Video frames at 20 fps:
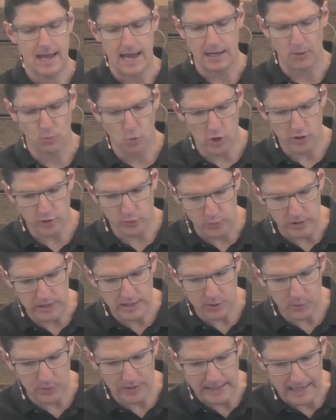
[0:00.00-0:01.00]
and work
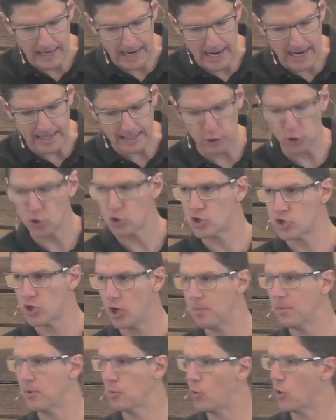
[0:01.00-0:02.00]
really, really hard at your
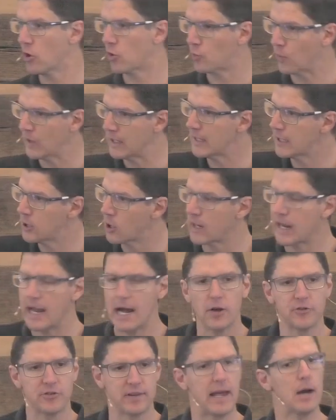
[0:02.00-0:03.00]
job and work really long
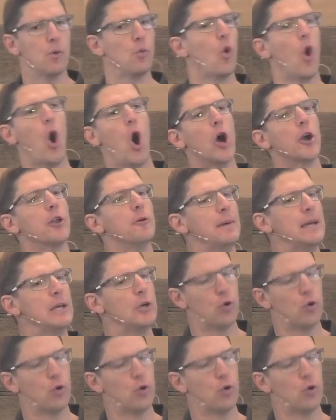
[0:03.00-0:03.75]
hours and that will honor me,